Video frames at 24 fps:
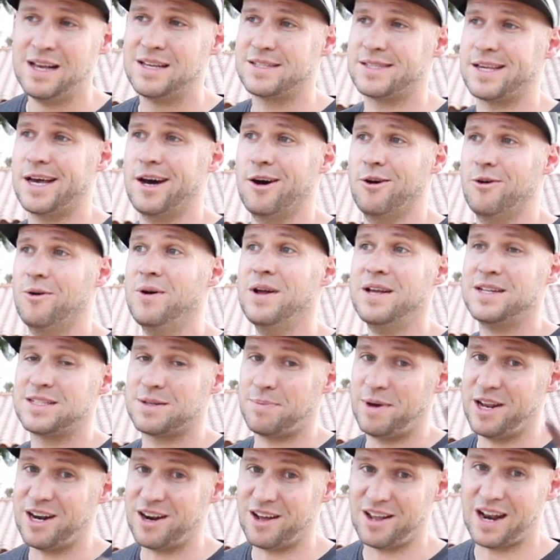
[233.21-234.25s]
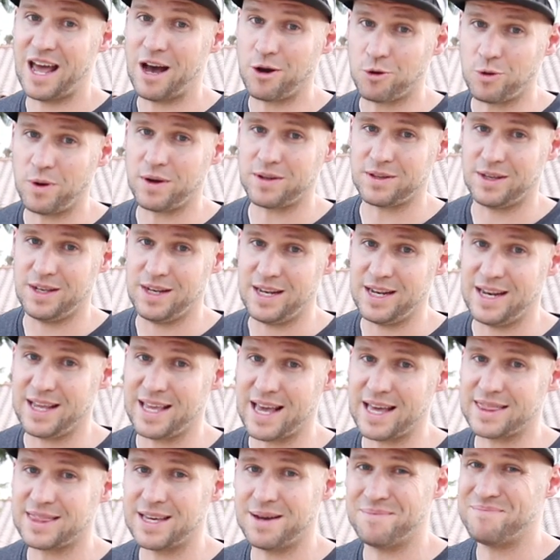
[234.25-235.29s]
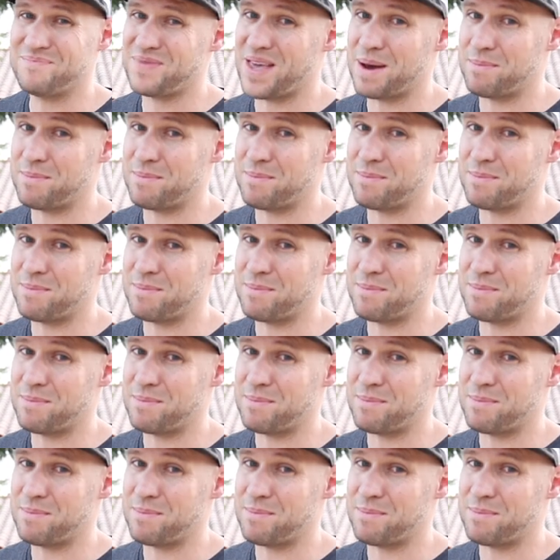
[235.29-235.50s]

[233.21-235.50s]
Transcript: So depending on how quickly you need to get them,